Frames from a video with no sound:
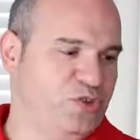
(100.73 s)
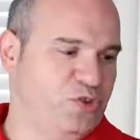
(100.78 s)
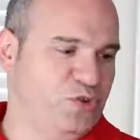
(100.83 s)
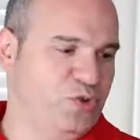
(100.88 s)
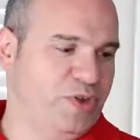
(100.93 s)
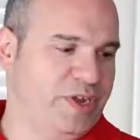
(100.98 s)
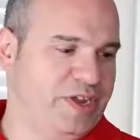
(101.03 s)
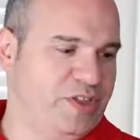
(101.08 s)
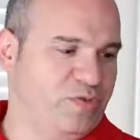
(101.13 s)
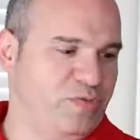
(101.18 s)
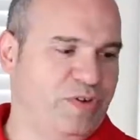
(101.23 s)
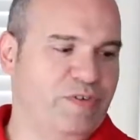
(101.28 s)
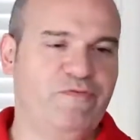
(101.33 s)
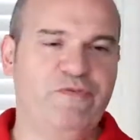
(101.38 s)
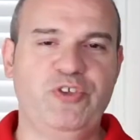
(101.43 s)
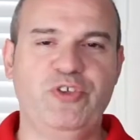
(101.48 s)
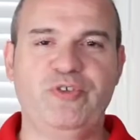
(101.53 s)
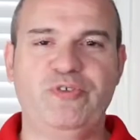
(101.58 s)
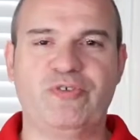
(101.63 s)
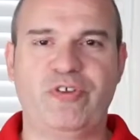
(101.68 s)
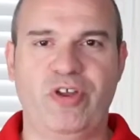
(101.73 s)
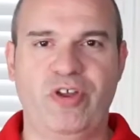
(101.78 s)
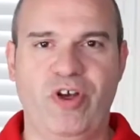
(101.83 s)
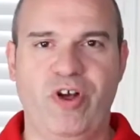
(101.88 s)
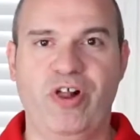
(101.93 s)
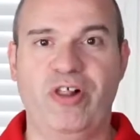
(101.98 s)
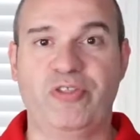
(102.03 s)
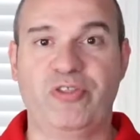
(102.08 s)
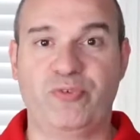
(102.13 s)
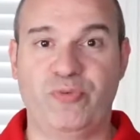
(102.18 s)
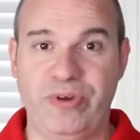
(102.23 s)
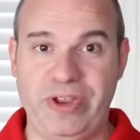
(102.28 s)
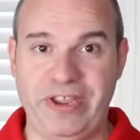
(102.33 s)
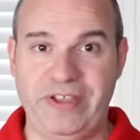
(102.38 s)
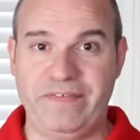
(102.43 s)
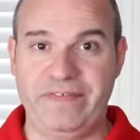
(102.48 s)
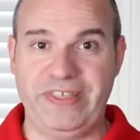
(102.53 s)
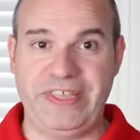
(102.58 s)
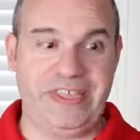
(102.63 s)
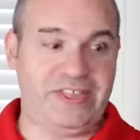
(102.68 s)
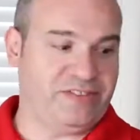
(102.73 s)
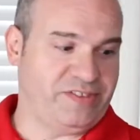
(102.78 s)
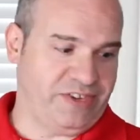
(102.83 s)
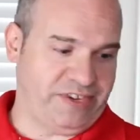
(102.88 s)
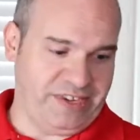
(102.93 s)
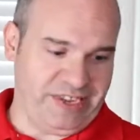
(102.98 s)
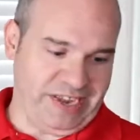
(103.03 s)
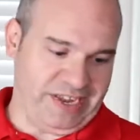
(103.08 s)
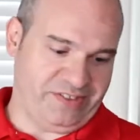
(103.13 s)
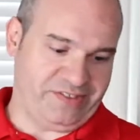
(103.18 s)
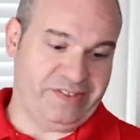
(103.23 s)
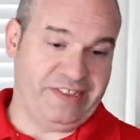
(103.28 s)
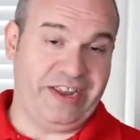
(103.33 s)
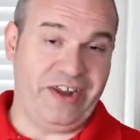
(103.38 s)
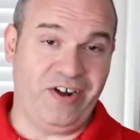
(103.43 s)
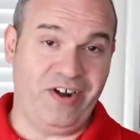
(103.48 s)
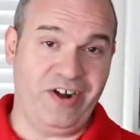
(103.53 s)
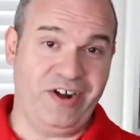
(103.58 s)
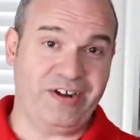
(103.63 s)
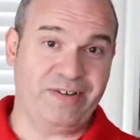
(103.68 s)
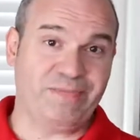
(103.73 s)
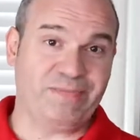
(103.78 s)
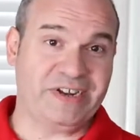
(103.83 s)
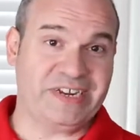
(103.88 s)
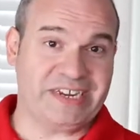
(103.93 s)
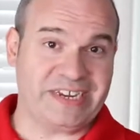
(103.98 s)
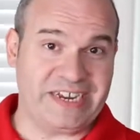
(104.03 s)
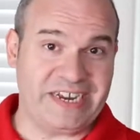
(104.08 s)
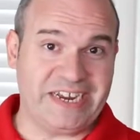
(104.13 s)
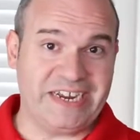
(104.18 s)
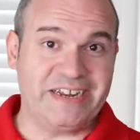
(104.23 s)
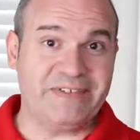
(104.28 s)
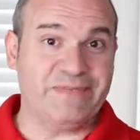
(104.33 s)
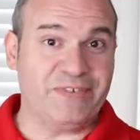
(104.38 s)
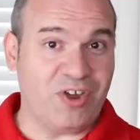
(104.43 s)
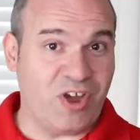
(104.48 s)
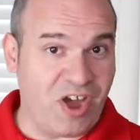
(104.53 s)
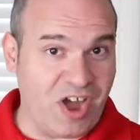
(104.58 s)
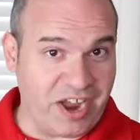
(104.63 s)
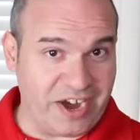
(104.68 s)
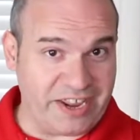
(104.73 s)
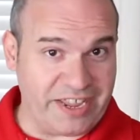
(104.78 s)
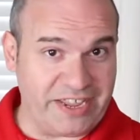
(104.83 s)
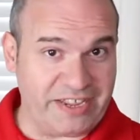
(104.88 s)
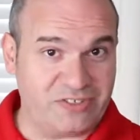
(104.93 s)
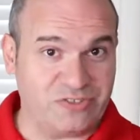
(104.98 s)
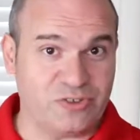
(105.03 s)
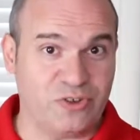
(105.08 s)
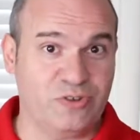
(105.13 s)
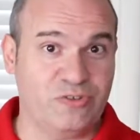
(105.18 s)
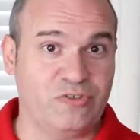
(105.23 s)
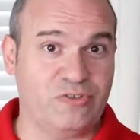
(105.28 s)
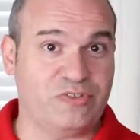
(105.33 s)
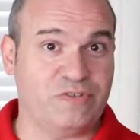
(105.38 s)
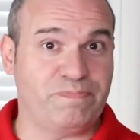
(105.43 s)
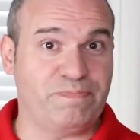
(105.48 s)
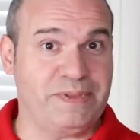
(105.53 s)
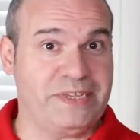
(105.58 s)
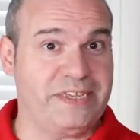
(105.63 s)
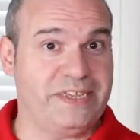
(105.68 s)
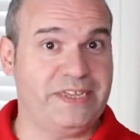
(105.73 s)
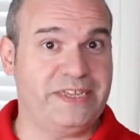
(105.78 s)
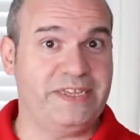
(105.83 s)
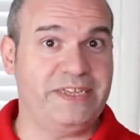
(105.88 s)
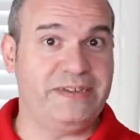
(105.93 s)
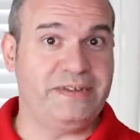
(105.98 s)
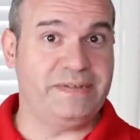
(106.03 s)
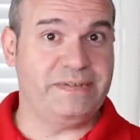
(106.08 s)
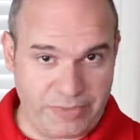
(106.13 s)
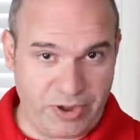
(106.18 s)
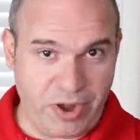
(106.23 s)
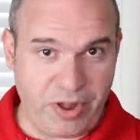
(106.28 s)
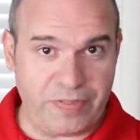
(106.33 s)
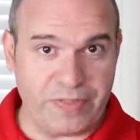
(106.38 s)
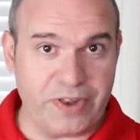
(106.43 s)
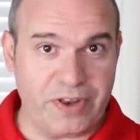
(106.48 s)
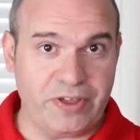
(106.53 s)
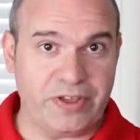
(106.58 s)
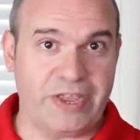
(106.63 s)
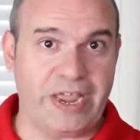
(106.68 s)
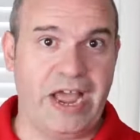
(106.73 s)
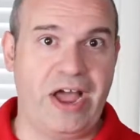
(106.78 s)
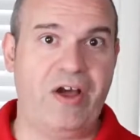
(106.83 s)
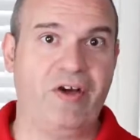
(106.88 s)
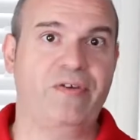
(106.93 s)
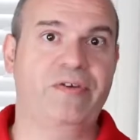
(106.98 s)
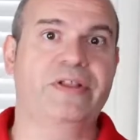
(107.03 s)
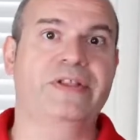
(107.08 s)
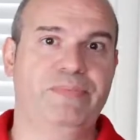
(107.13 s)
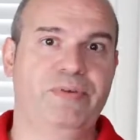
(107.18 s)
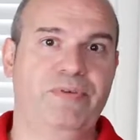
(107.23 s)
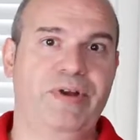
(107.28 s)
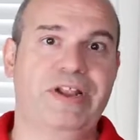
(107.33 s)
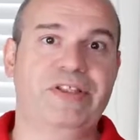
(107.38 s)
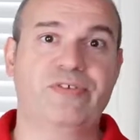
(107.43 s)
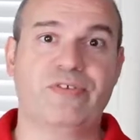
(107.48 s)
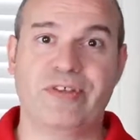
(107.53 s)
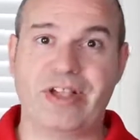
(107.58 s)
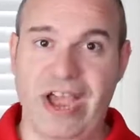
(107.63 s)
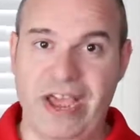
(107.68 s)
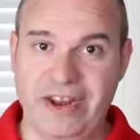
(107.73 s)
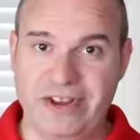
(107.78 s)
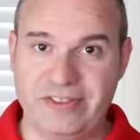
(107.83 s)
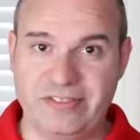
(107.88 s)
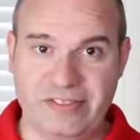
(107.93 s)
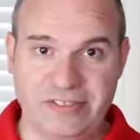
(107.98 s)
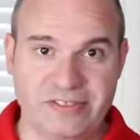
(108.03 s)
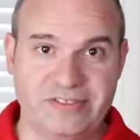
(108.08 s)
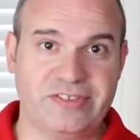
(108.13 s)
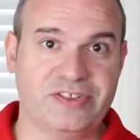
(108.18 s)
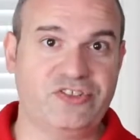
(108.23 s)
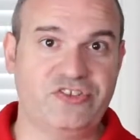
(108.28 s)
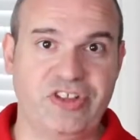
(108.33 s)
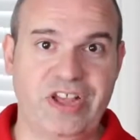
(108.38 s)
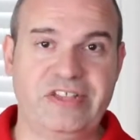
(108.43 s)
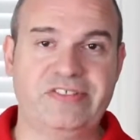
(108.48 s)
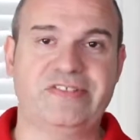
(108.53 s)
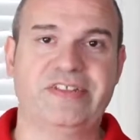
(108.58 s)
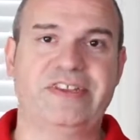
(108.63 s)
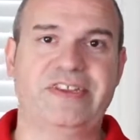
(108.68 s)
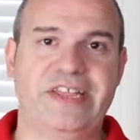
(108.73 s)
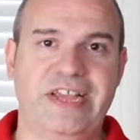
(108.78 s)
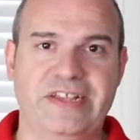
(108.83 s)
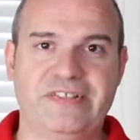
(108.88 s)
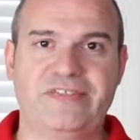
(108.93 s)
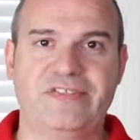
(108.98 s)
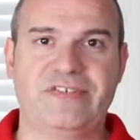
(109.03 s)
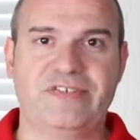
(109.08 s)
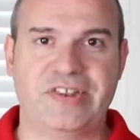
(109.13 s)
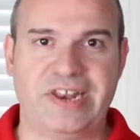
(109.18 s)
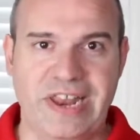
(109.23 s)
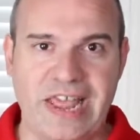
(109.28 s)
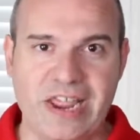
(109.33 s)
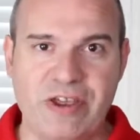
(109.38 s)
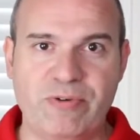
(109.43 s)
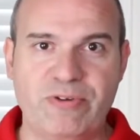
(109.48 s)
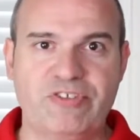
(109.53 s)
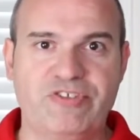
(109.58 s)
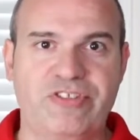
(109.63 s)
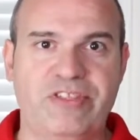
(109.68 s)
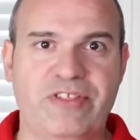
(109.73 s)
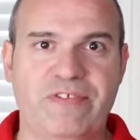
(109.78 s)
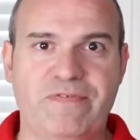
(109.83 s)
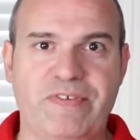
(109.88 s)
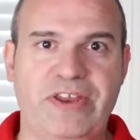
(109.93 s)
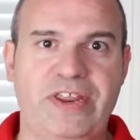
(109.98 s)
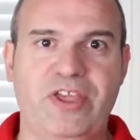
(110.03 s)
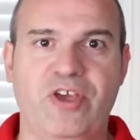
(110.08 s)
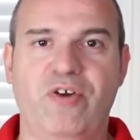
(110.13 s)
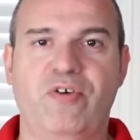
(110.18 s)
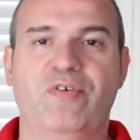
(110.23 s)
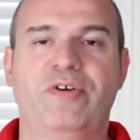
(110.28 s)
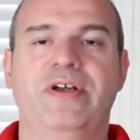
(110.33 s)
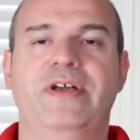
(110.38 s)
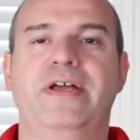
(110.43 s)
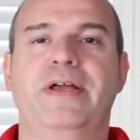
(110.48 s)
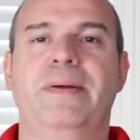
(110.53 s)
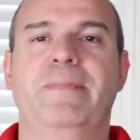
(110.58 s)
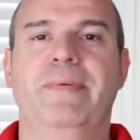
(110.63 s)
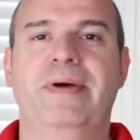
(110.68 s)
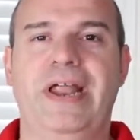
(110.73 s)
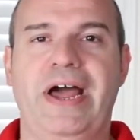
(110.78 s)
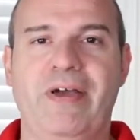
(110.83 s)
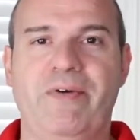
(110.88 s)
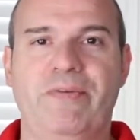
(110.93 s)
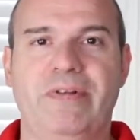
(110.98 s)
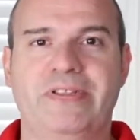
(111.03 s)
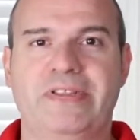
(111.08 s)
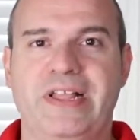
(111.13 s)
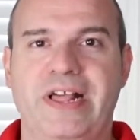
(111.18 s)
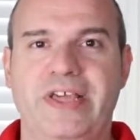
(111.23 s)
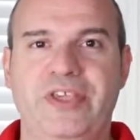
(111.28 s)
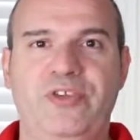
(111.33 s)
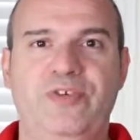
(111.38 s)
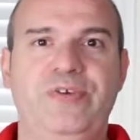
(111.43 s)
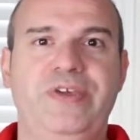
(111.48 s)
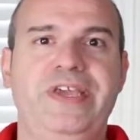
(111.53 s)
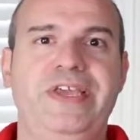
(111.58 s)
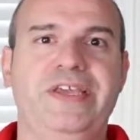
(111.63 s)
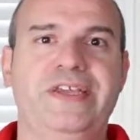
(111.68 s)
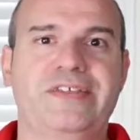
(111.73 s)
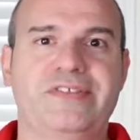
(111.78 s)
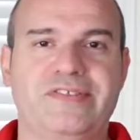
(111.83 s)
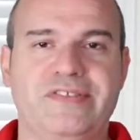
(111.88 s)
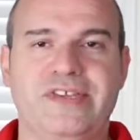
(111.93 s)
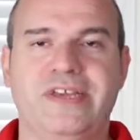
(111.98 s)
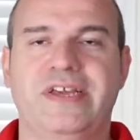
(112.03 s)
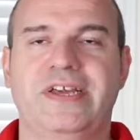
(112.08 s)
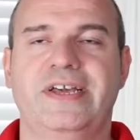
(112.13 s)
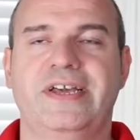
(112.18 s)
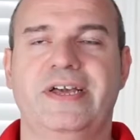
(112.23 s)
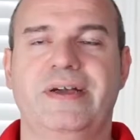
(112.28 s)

to his reviews on all three of these, and yes, they are kind of naughty, so just be on the lookout. Parental guidance is suggested. Yes, there's language in the video, but I will tell you, he is